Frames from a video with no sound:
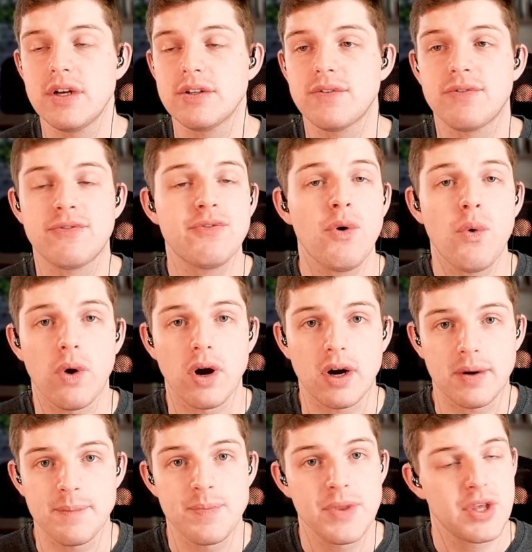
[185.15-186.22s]

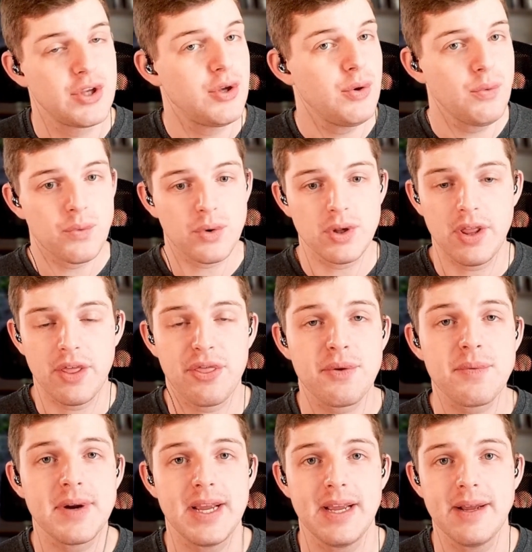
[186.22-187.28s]
4. You roll a
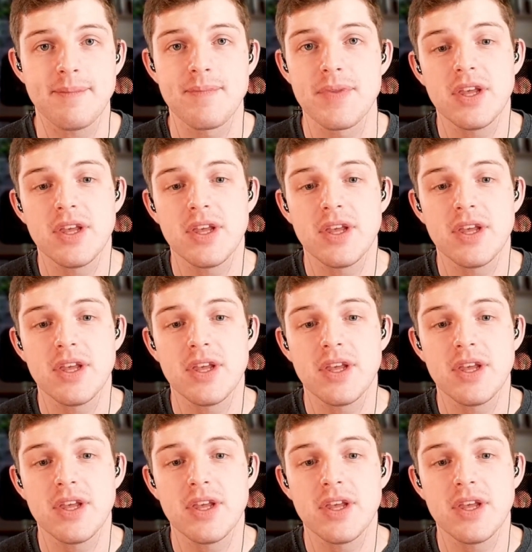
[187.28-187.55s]
3.